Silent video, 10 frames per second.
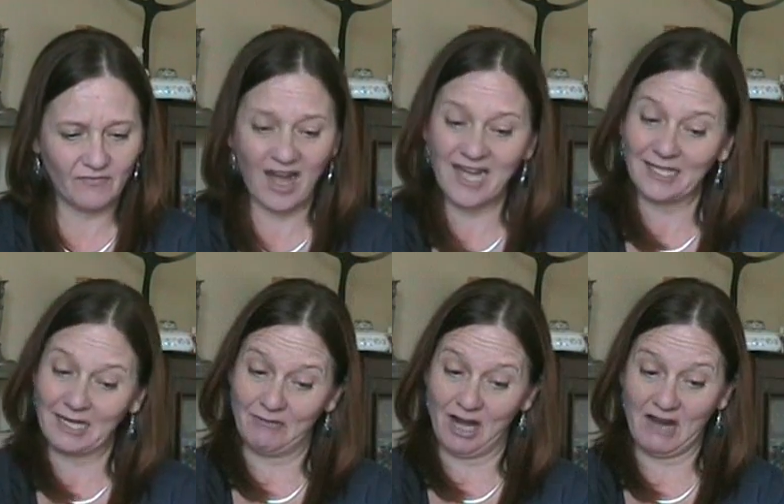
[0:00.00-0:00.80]

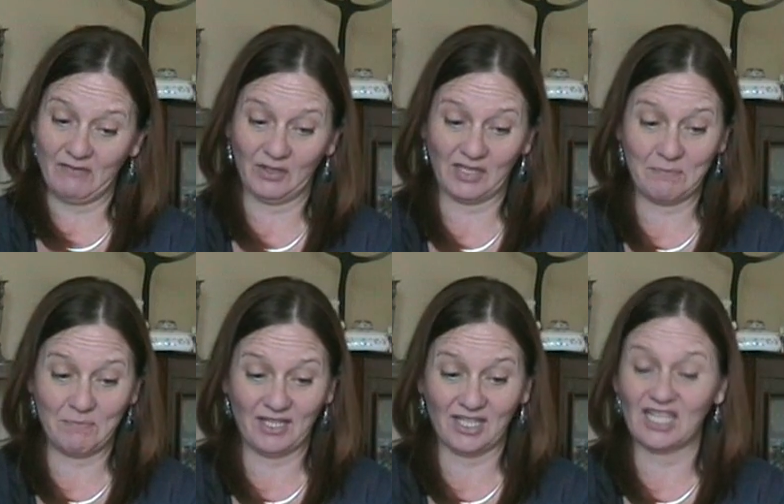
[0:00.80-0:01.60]
friendly rivals
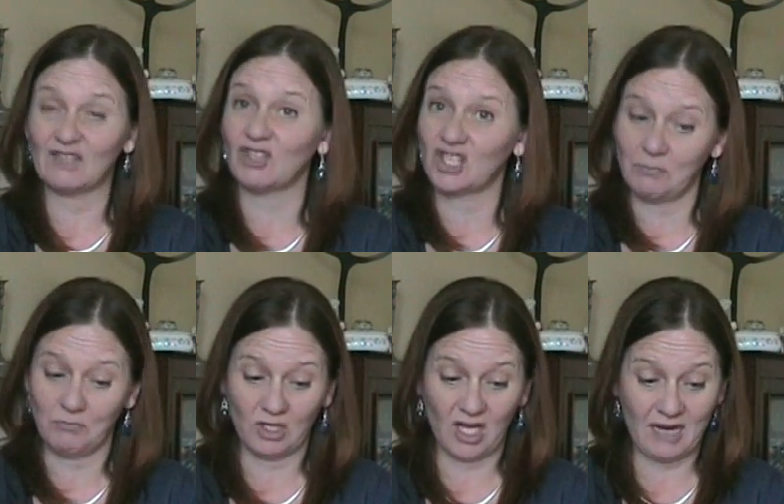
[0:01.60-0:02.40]
in business for
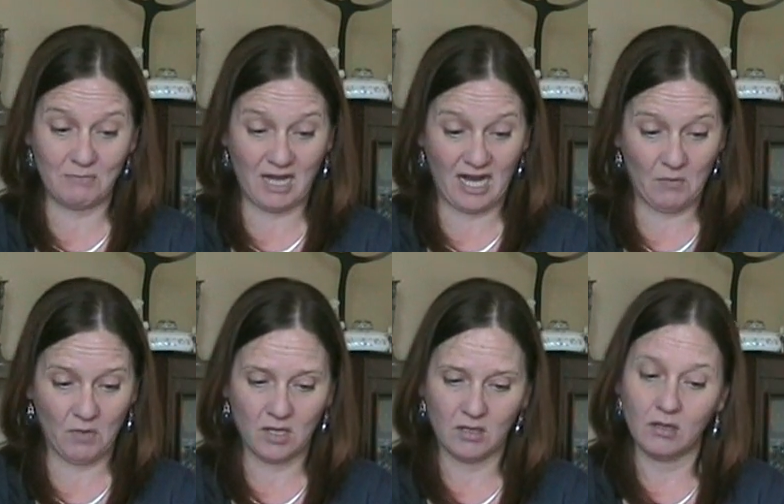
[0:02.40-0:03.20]
some time now,
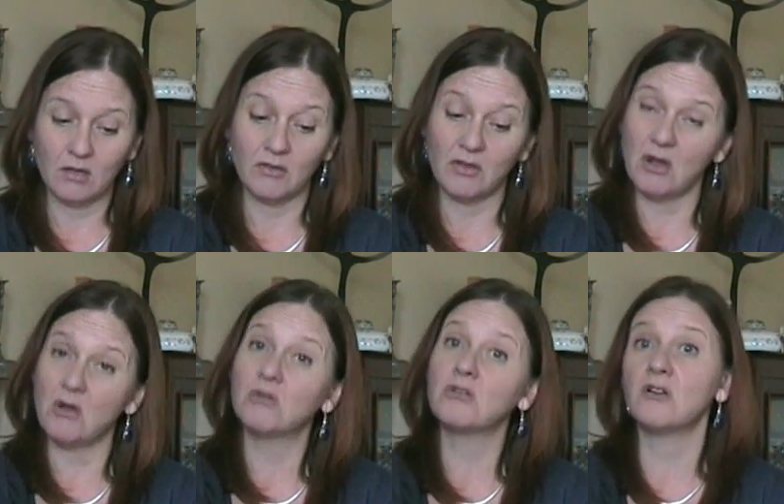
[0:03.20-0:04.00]

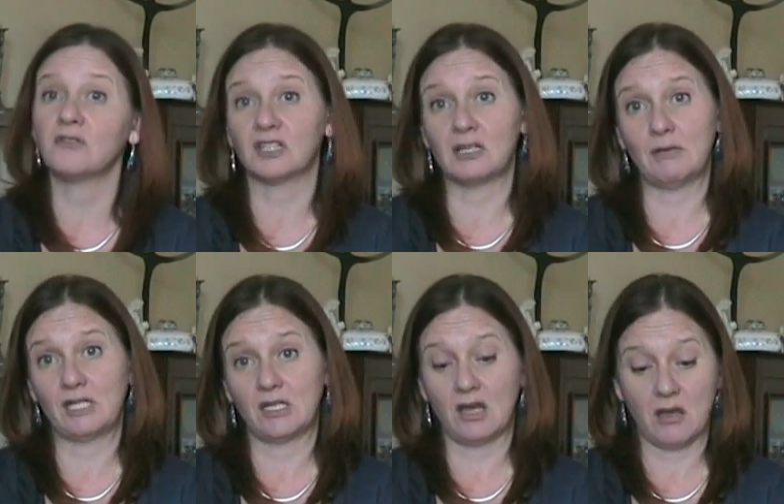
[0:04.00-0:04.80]
though Crofts
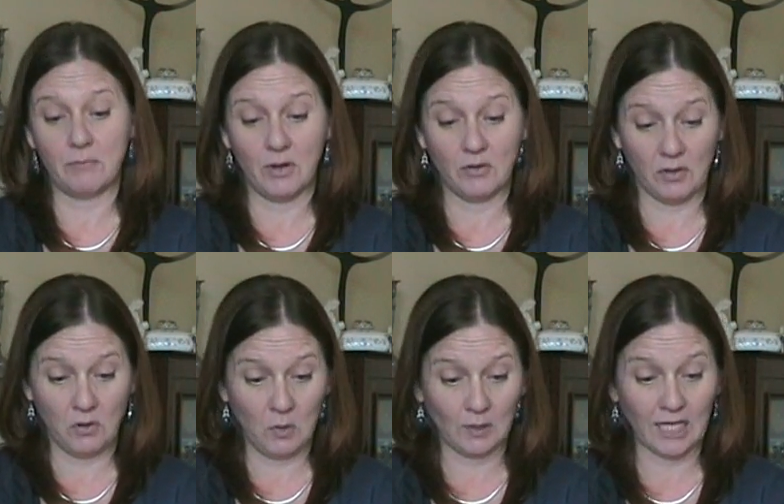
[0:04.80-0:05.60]
Limited are both
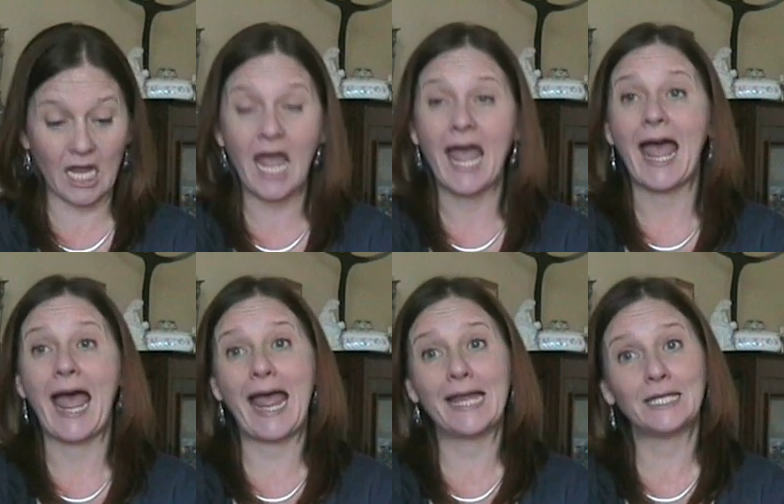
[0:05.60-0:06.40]
older
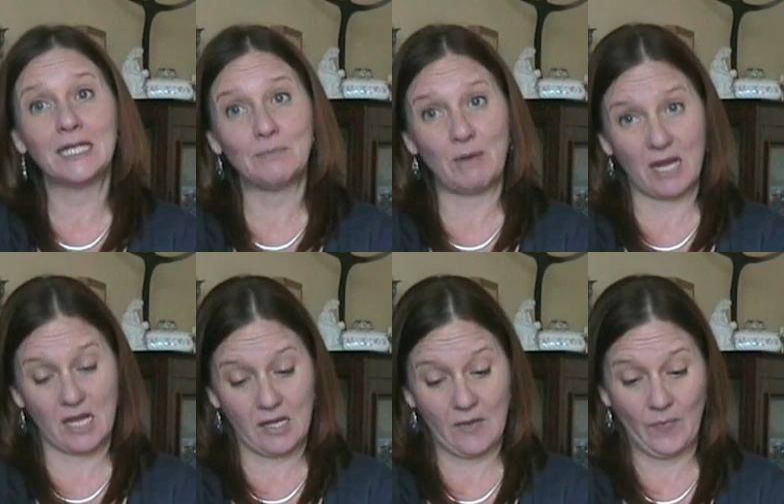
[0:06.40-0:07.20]
and
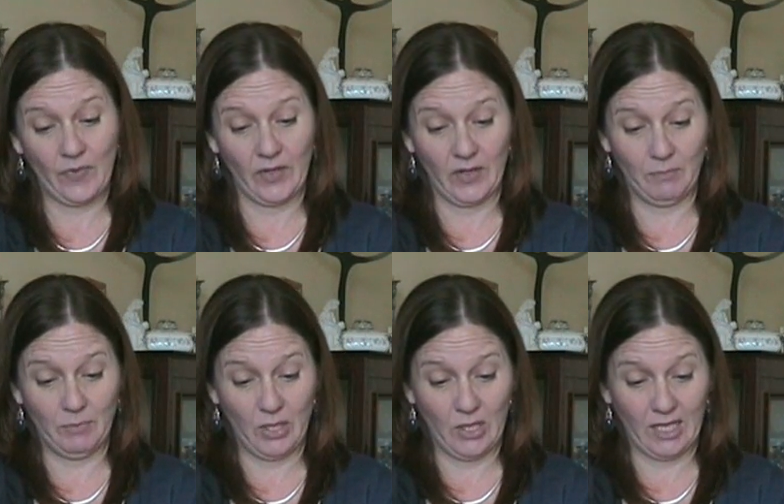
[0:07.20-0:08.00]
bigger than
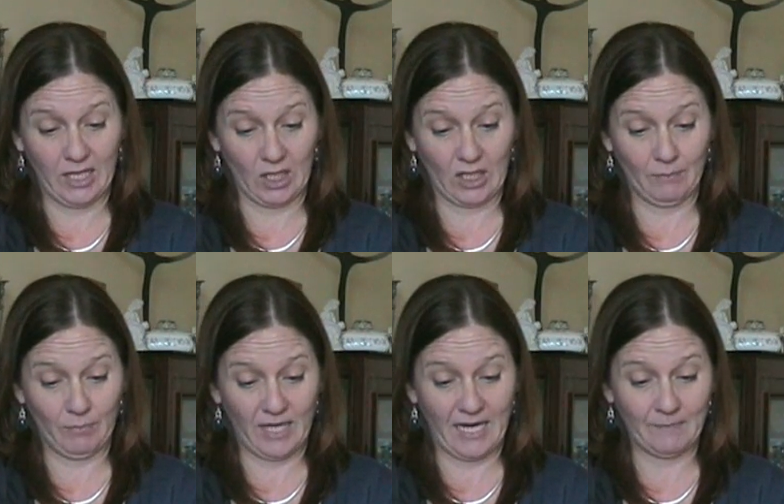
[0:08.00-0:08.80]
Burling and
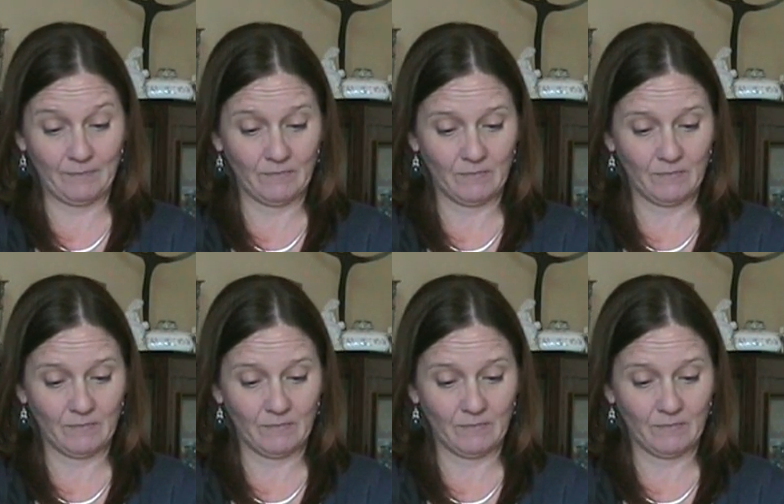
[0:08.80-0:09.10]
Company.